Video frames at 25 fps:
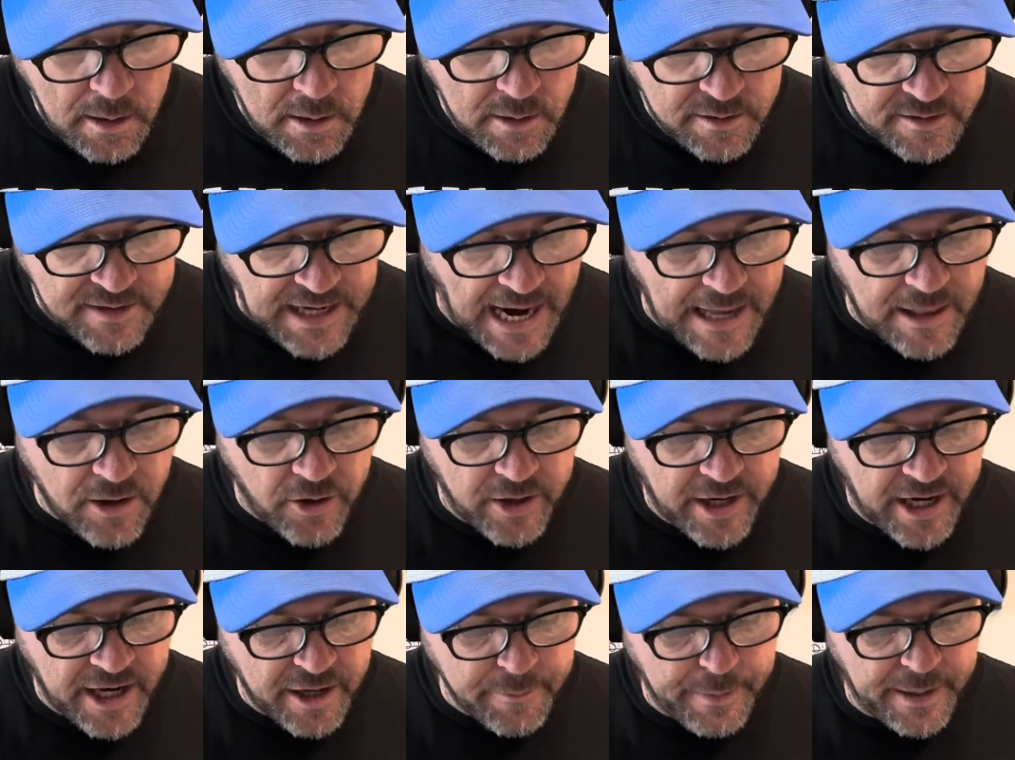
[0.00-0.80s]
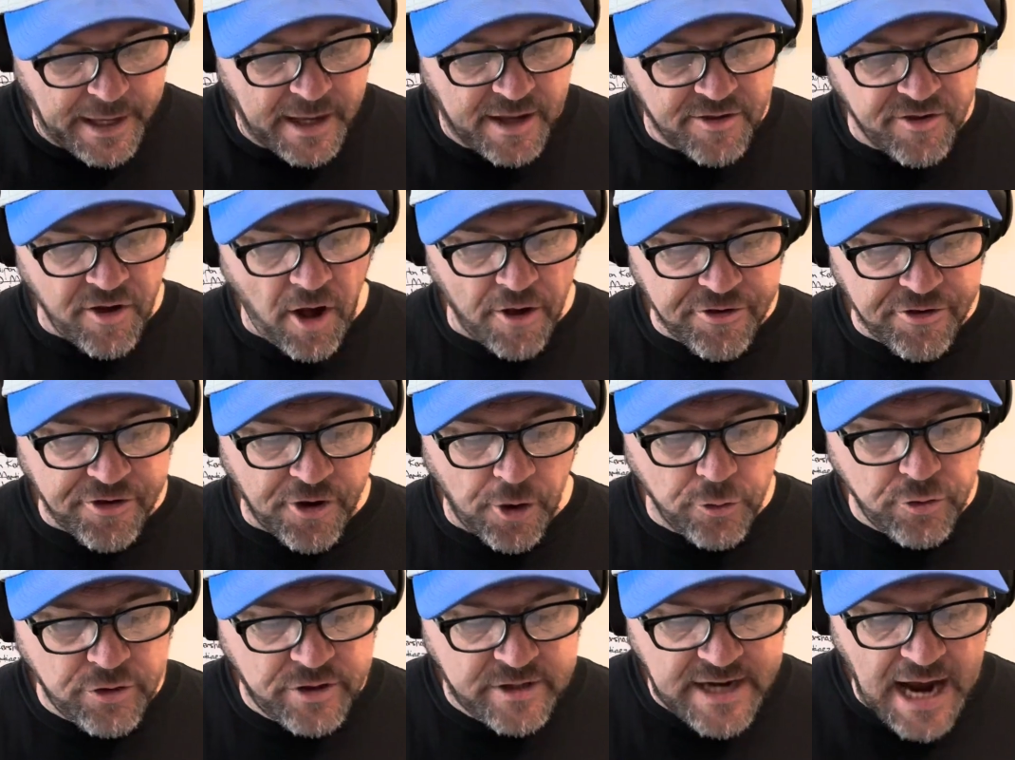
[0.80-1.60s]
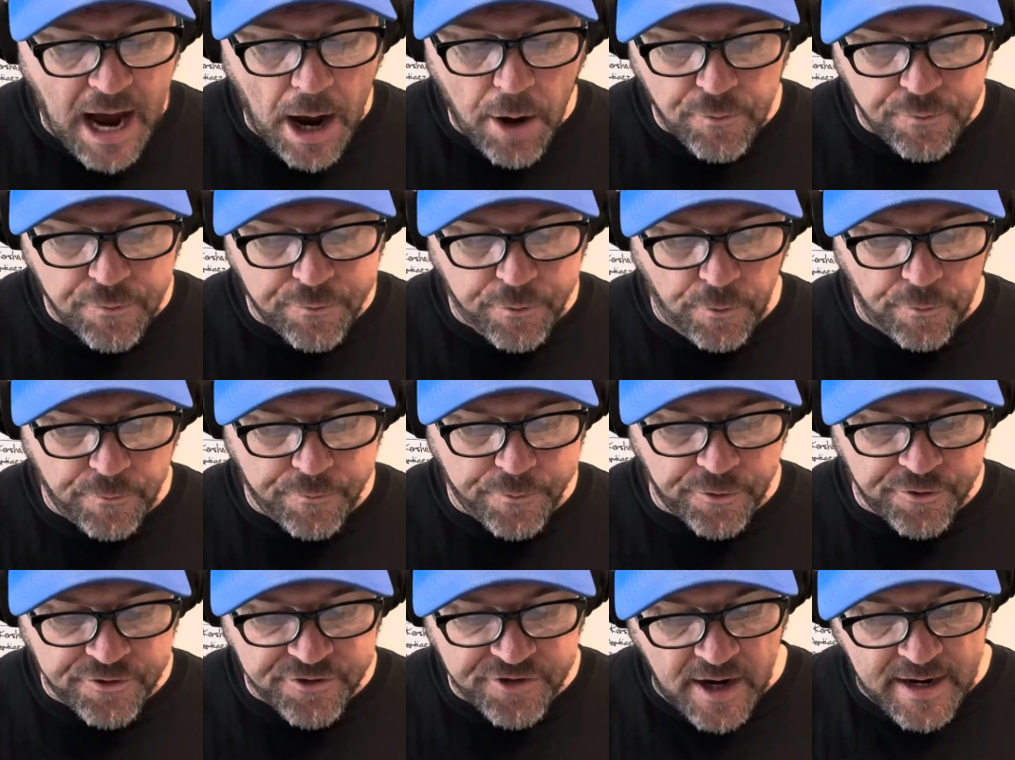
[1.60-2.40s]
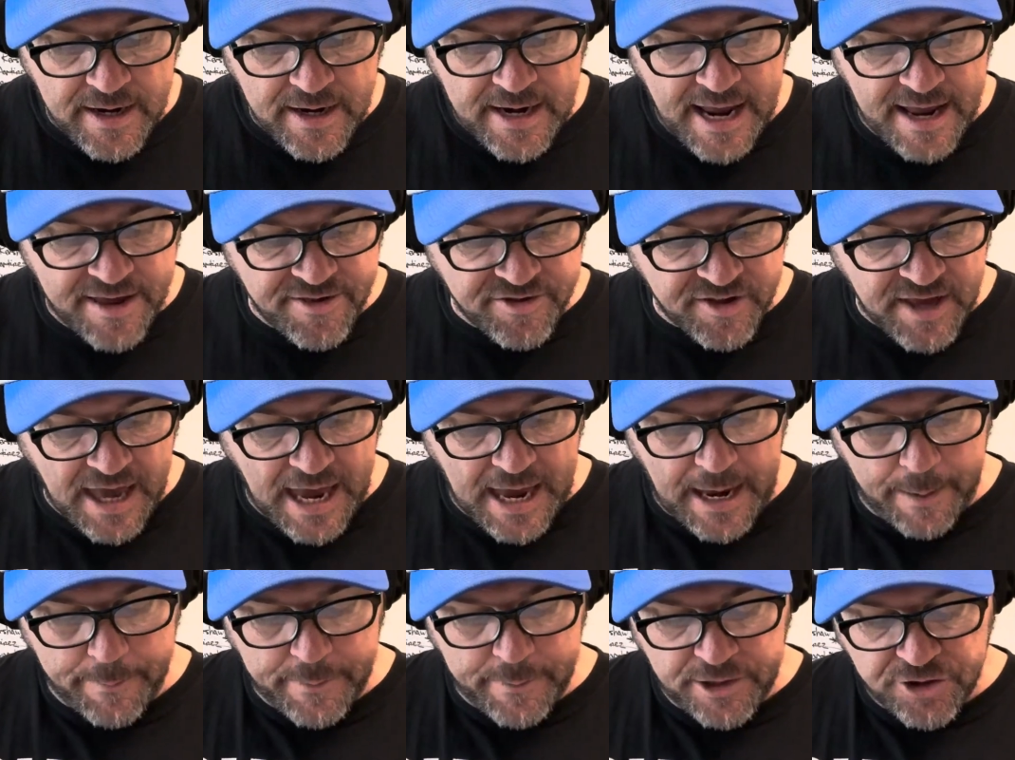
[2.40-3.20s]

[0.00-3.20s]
Tyler Higbee is also doubtful for Sunday's game.